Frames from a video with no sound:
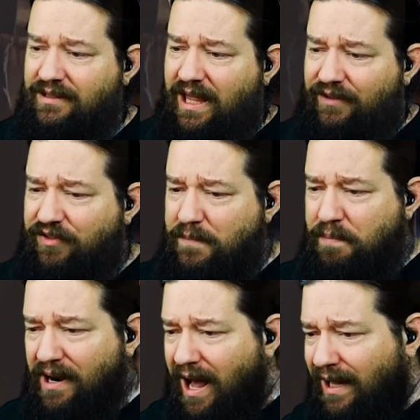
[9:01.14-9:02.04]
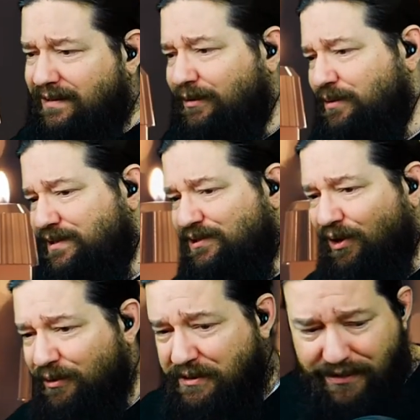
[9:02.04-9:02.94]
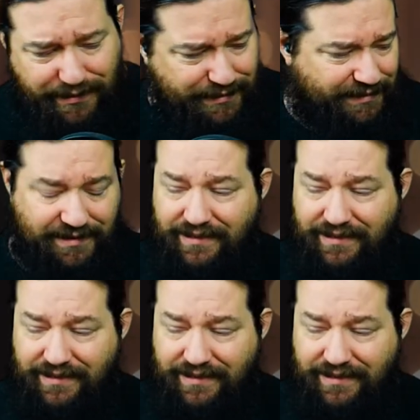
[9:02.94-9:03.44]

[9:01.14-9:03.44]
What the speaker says: That vibrato is so good.